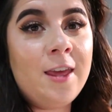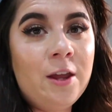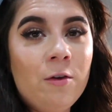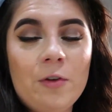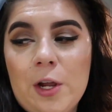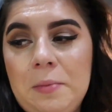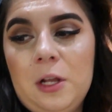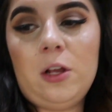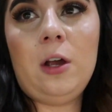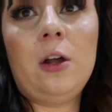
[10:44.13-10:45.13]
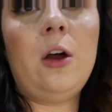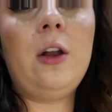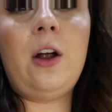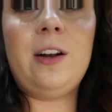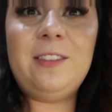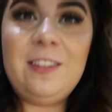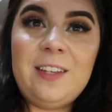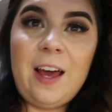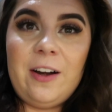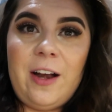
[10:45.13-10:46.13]
Thank you for coming along on our
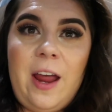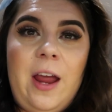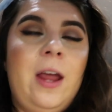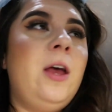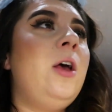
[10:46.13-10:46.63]
Saturday